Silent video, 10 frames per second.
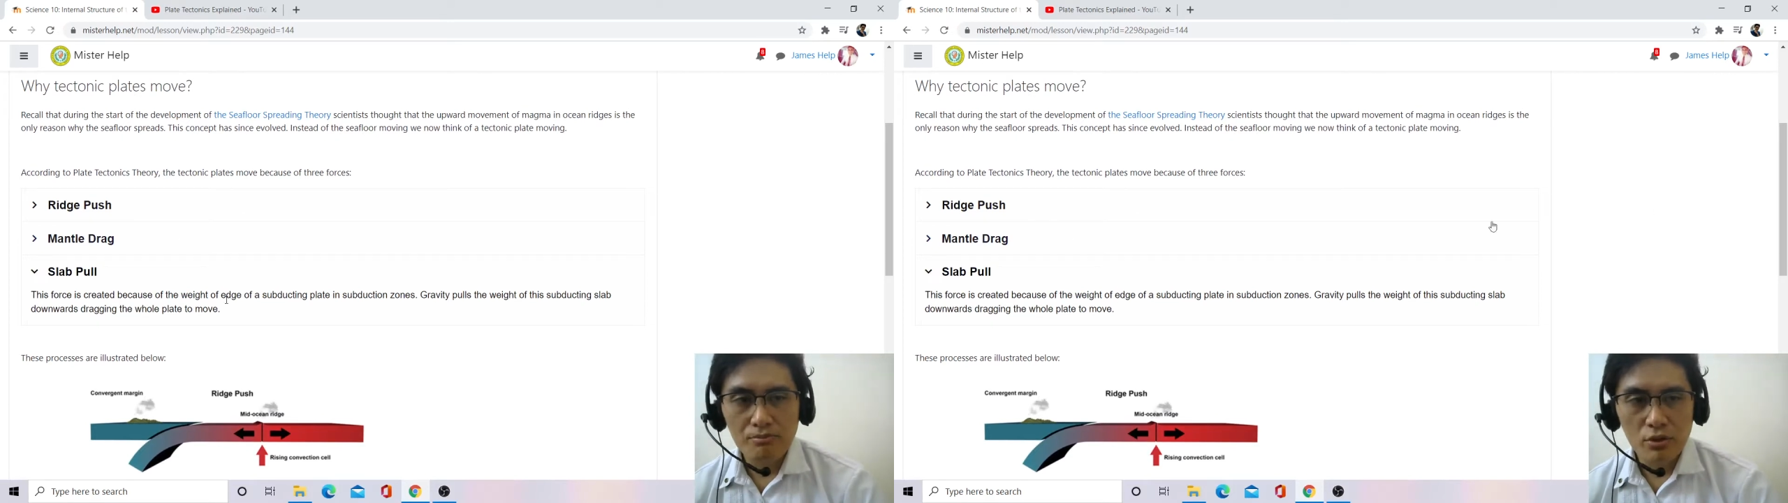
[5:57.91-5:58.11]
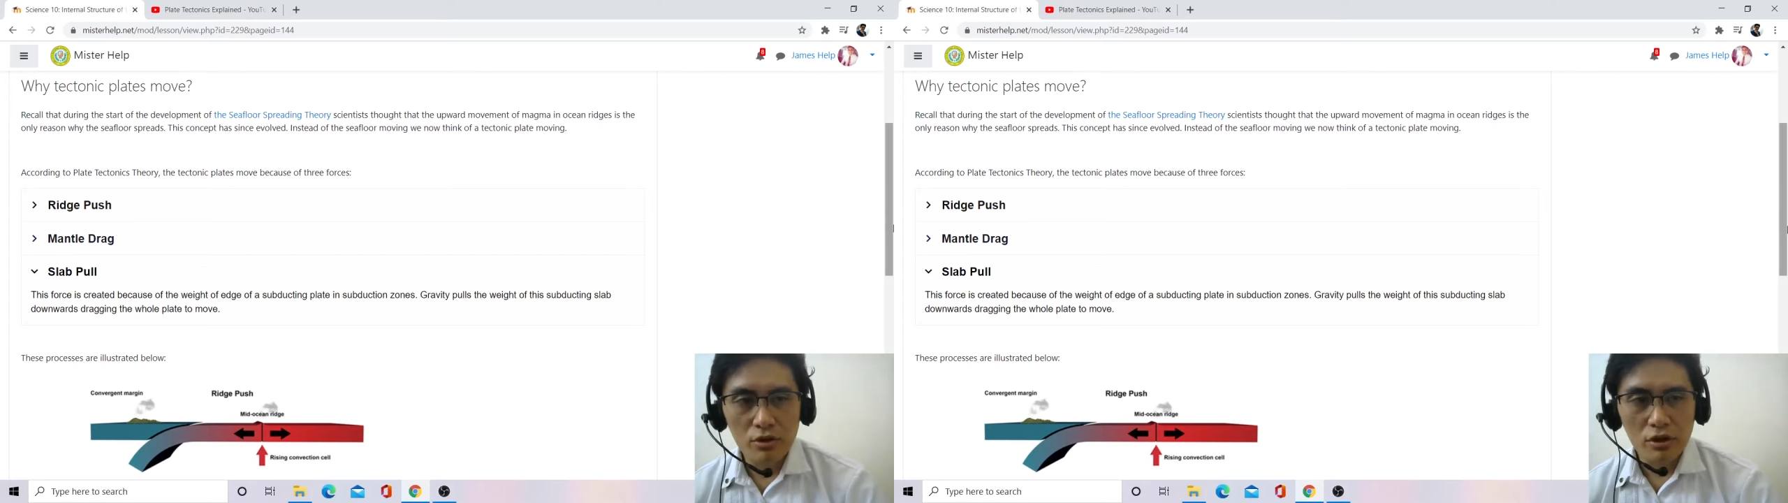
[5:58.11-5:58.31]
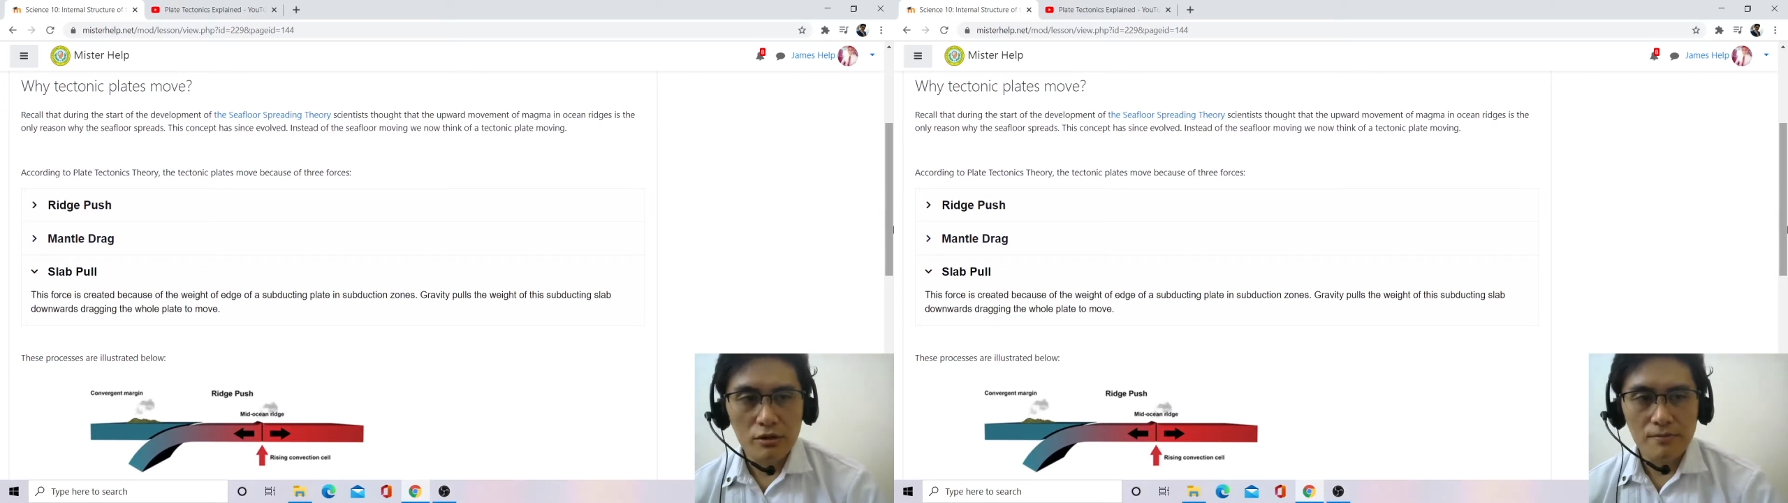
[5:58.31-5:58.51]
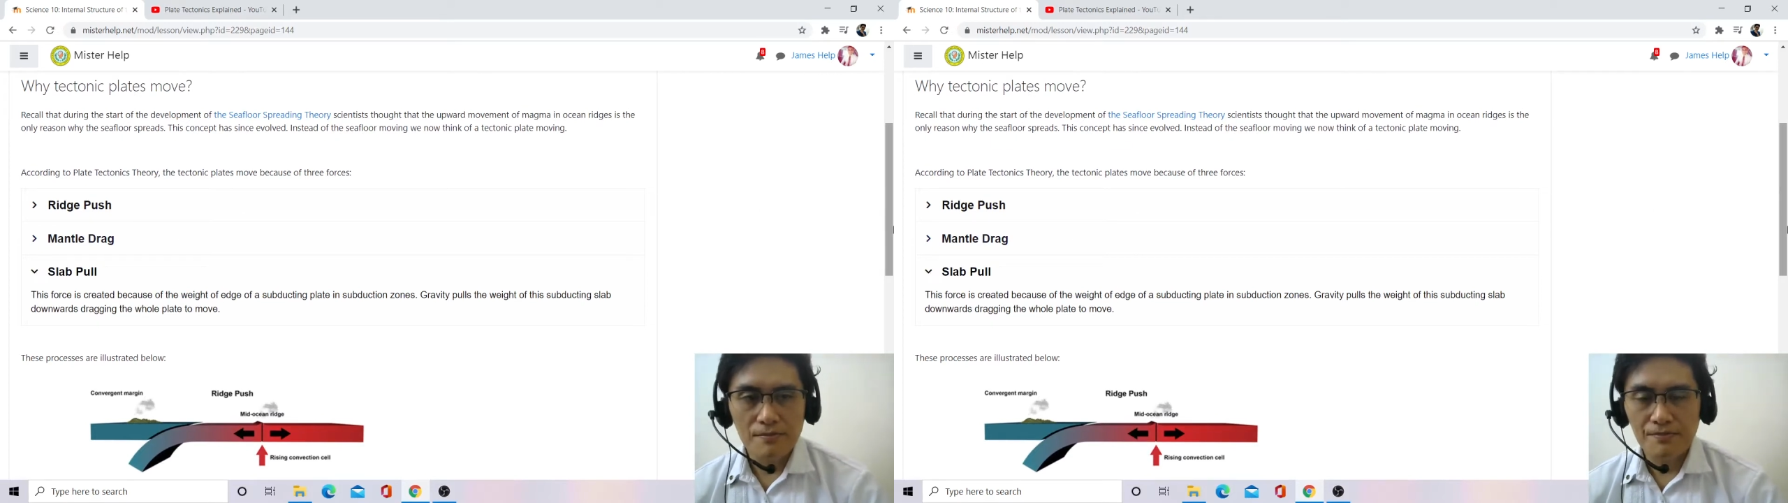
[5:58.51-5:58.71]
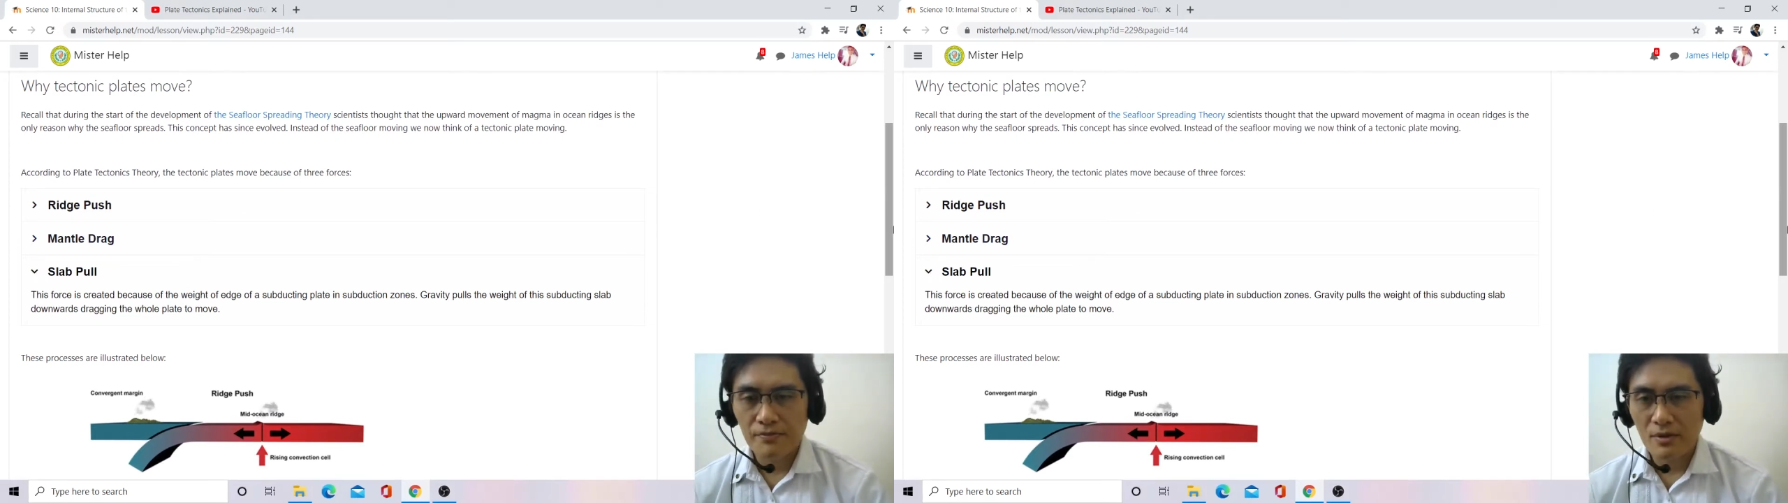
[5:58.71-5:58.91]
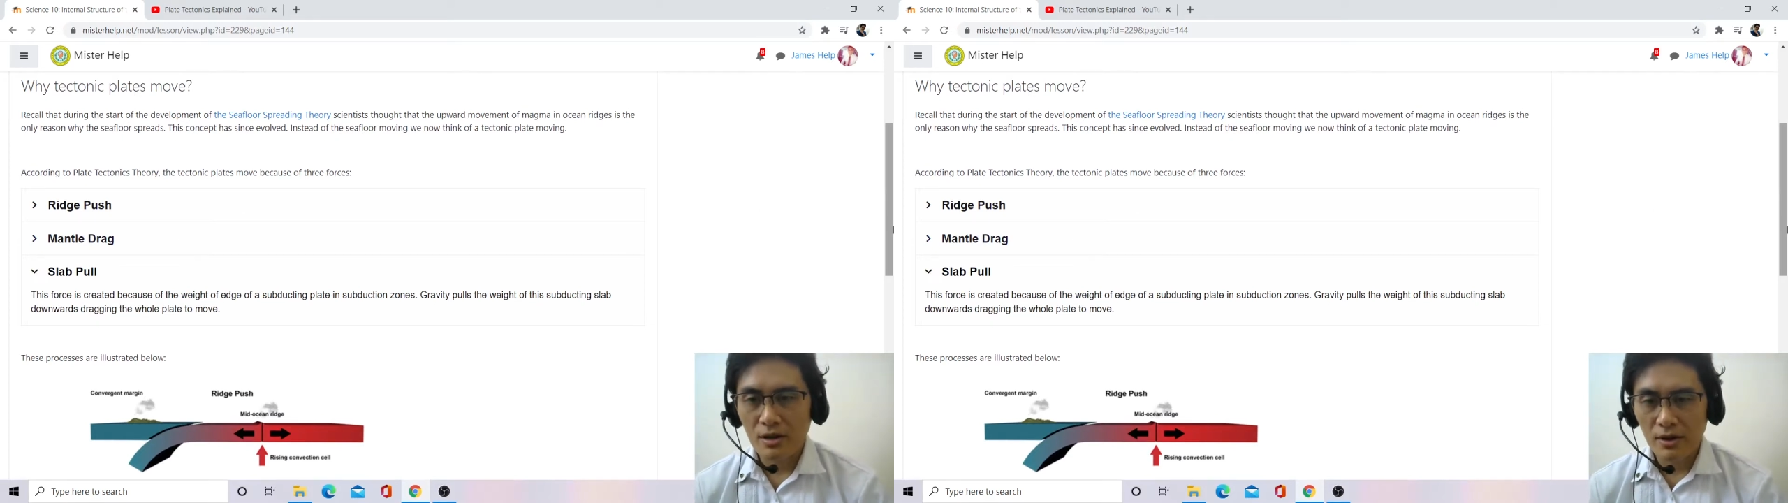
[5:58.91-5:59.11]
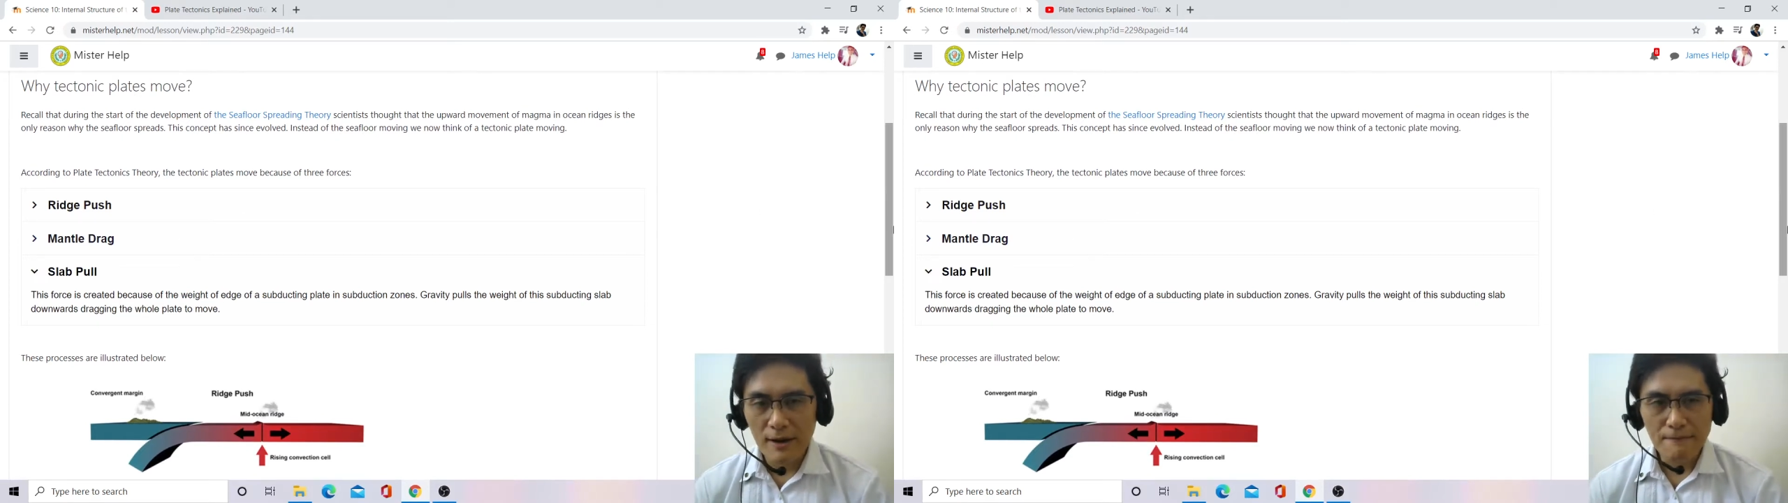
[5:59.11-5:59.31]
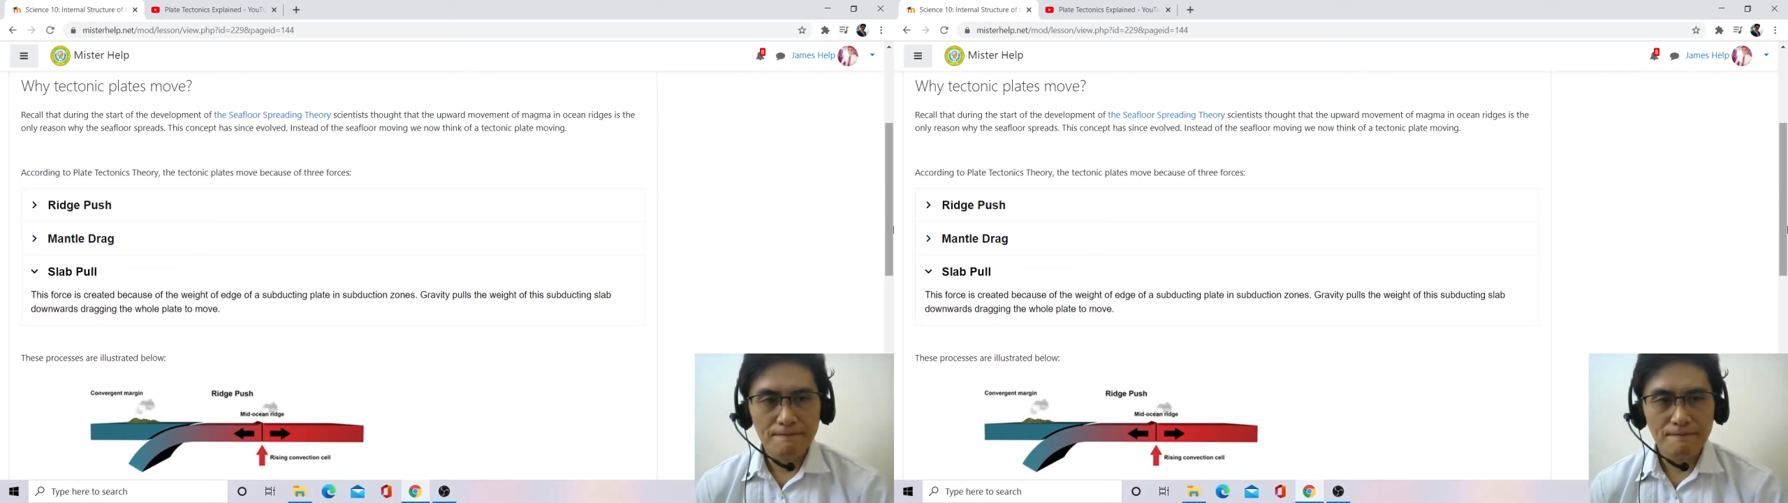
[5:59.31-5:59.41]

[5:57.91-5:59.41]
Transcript: pull. Okay?